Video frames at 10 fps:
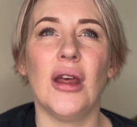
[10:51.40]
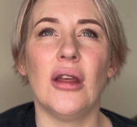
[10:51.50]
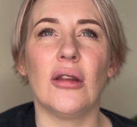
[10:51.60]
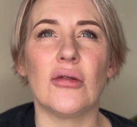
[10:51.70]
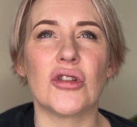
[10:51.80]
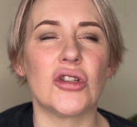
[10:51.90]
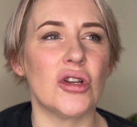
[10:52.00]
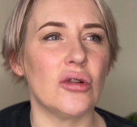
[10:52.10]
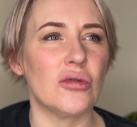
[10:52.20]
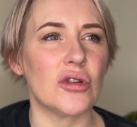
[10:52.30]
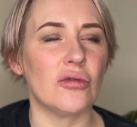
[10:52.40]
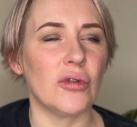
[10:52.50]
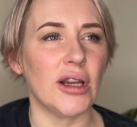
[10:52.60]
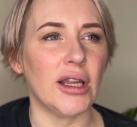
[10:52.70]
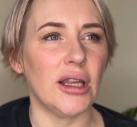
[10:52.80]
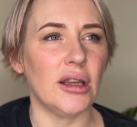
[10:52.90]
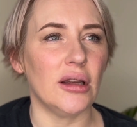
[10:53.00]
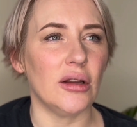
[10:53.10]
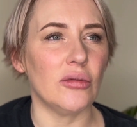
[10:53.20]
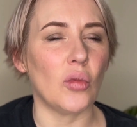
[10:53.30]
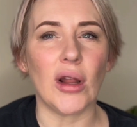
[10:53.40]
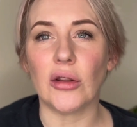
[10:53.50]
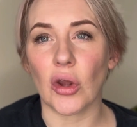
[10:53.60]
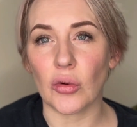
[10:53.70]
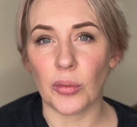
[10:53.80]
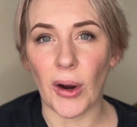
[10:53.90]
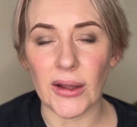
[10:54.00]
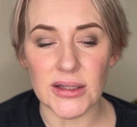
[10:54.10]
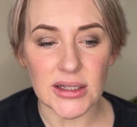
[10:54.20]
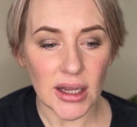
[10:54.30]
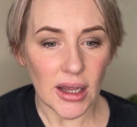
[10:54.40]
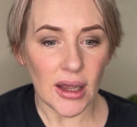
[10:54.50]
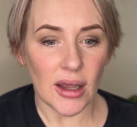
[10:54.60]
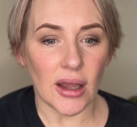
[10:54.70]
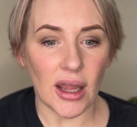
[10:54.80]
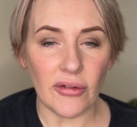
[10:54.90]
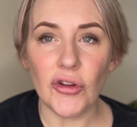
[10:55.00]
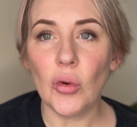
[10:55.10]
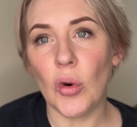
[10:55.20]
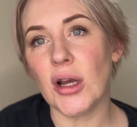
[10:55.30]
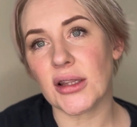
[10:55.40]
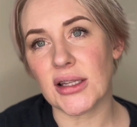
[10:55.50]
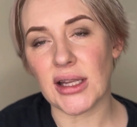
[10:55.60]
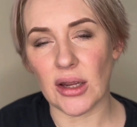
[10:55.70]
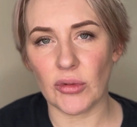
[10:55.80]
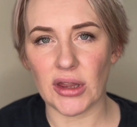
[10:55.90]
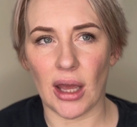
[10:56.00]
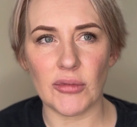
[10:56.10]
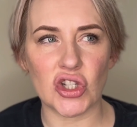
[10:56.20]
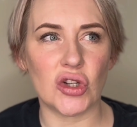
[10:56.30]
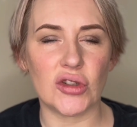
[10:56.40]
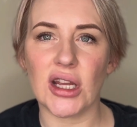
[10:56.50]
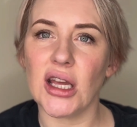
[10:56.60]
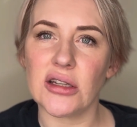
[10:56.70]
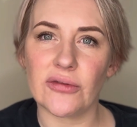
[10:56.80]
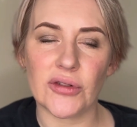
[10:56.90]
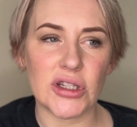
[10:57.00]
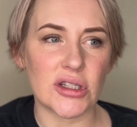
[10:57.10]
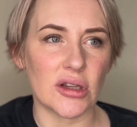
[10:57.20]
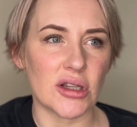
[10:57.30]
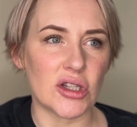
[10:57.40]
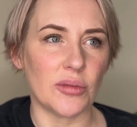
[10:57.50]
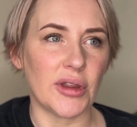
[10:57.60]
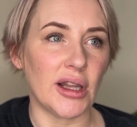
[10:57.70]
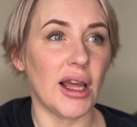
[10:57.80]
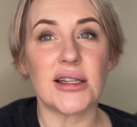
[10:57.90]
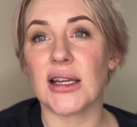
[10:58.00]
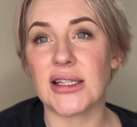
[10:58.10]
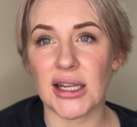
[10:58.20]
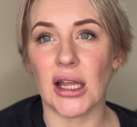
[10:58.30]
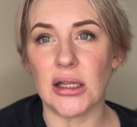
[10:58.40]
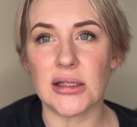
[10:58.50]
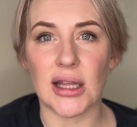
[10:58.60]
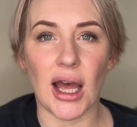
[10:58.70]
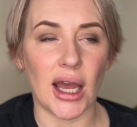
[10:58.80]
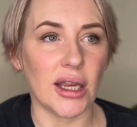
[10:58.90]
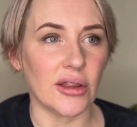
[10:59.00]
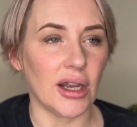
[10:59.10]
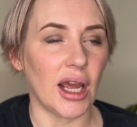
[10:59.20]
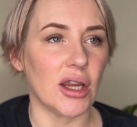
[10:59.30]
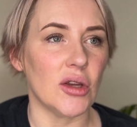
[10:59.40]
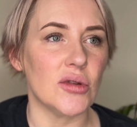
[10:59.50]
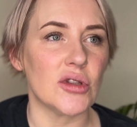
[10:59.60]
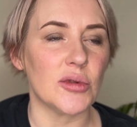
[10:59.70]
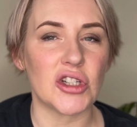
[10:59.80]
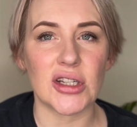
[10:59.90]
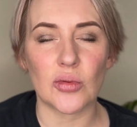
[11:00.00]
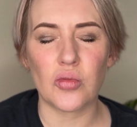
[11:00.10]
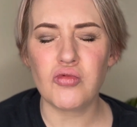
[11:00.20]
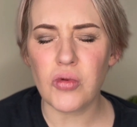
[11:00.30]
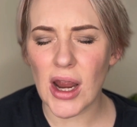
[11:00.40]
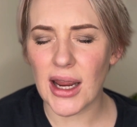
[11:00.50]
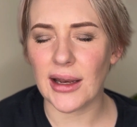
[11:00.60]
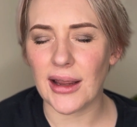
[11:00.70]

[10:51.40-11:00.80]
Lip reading: those are two sort of really well-known brands. If you work the same with them as you did for something like, say, Skills that I use, which is really